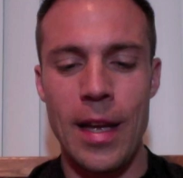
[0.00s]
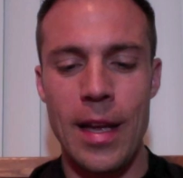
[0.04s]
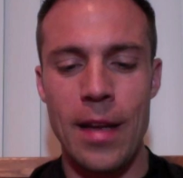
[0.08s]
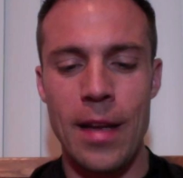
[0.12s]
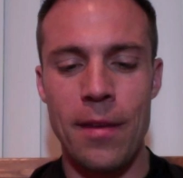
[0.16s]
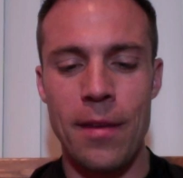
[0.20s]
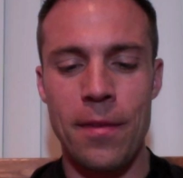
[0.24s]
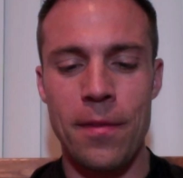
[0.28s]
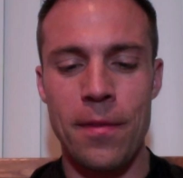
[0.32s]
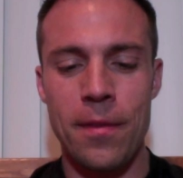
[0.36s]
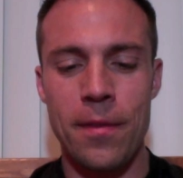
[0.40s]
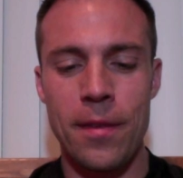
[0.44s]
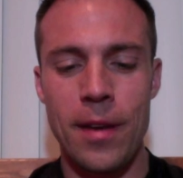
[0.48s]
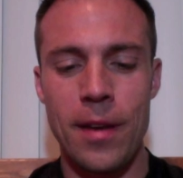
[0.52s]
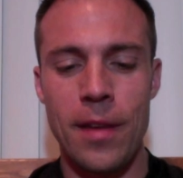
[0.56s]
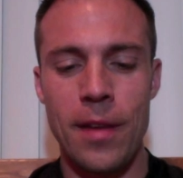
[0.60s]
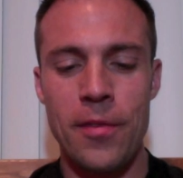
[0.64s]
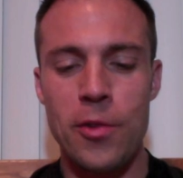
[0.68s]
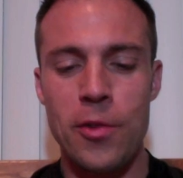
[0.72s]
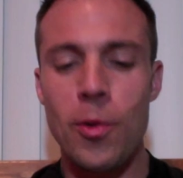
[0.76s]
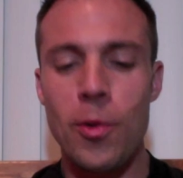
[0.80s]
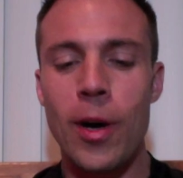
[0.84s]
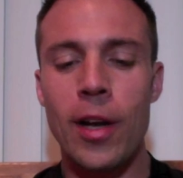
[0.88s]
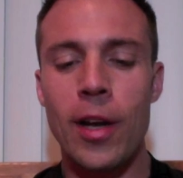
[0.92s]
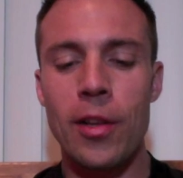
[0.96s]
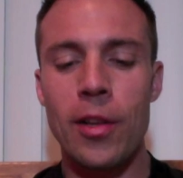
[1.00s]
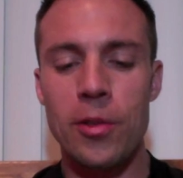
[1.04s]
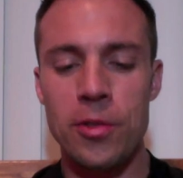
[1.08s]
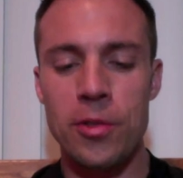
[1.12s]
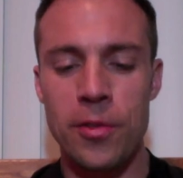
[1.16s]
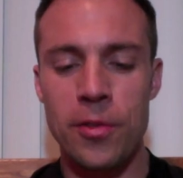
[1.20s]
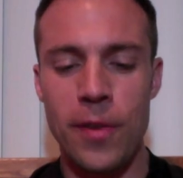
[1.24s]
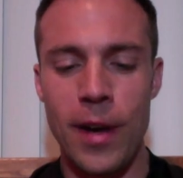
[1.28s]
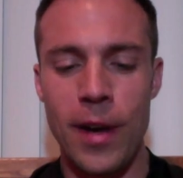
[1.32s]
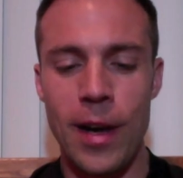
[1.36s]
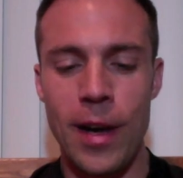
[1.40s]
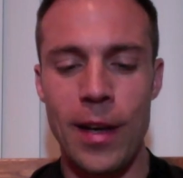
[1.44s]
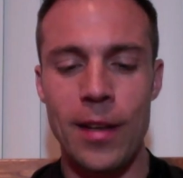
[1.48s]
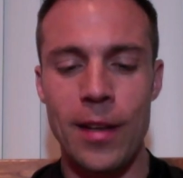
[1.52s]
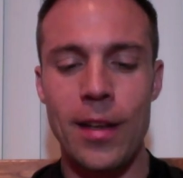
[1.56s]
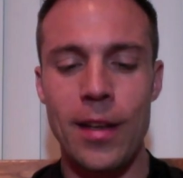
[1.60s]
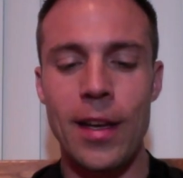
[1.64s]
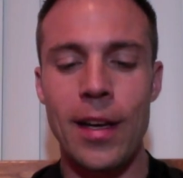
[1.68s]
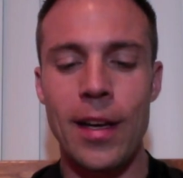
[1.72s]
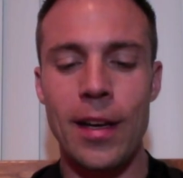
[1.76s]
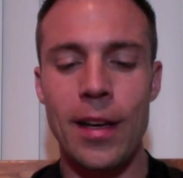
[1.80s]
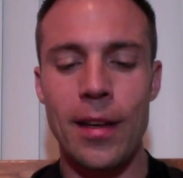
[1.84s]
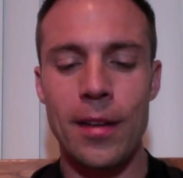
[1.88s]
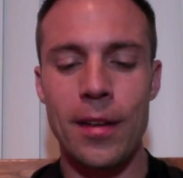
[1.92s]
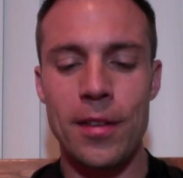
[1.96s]
If you want to lose fat,
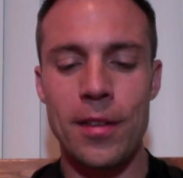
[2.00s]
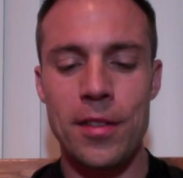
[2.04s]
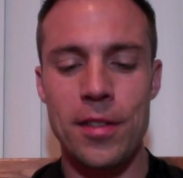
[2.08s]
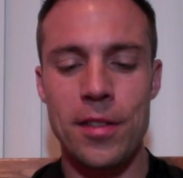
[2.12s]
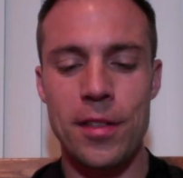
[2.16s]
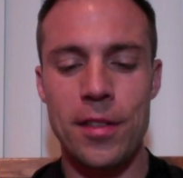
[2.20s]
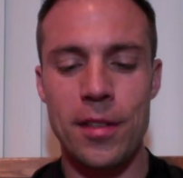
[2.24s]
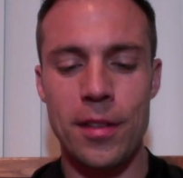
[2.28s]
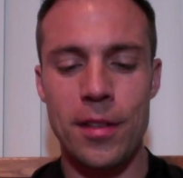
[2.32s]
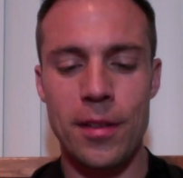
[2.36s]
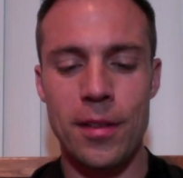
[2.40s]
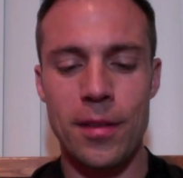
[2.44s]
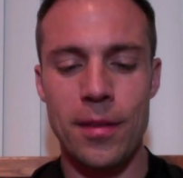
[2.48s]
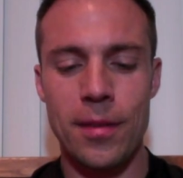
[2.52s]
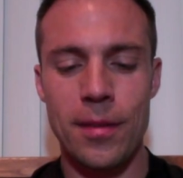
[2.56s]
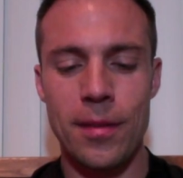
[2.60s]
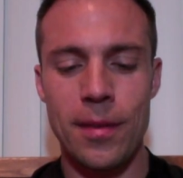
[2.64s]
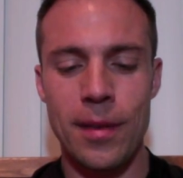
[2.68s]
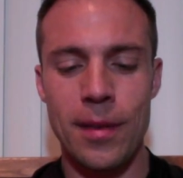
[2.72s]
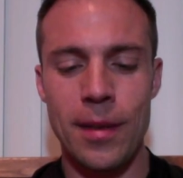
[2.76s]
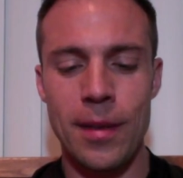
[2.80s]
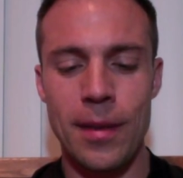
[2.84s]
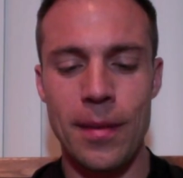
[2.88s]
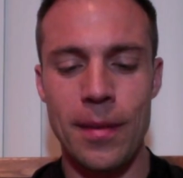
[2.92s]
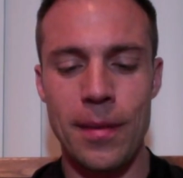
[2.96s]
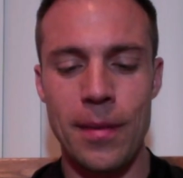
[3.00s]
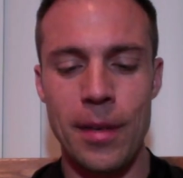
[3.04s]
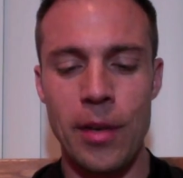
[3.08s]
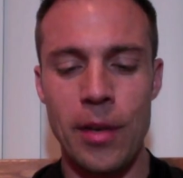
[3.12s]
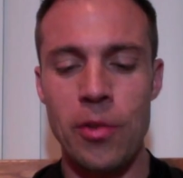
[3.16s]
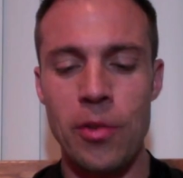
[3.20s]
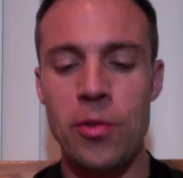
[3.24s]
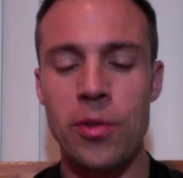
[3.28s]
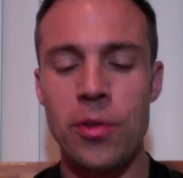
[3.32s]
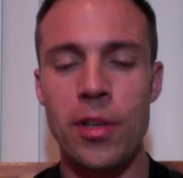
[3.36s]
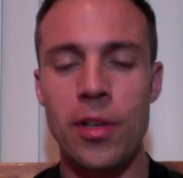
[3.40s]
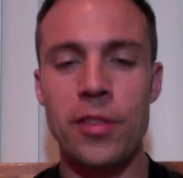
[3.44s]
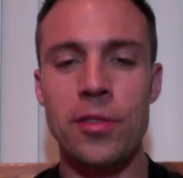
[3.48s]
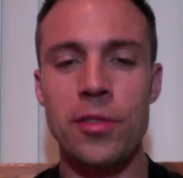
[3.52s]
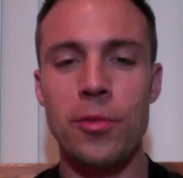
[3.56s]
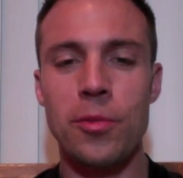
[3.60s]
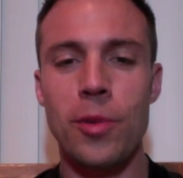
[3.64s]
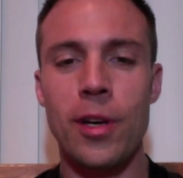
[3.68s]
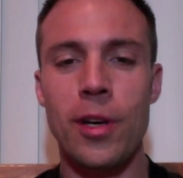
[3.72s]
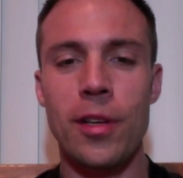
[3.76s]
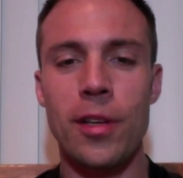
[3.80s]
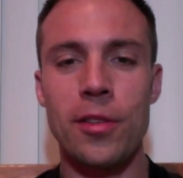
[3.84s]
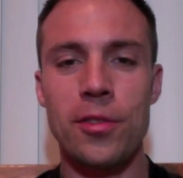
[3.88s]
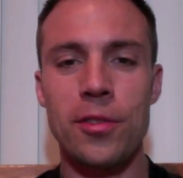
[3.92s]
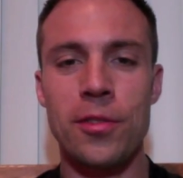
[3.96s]
and who doesn't
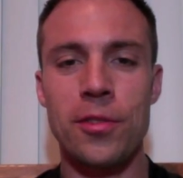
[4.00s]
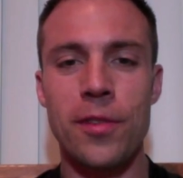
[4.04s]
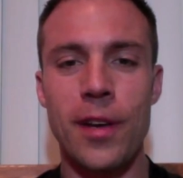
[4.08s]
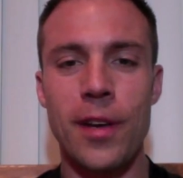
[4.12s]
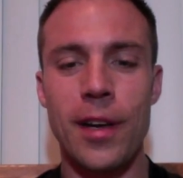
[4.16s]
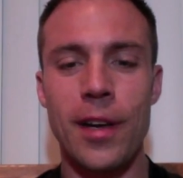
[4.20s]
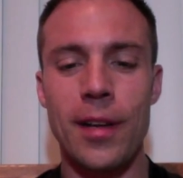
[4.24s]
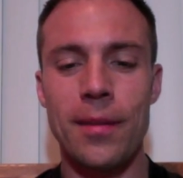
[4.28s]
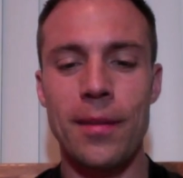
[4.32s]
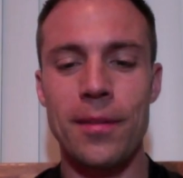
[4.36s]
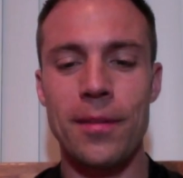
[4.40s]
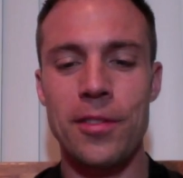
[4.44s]
want to lose fat?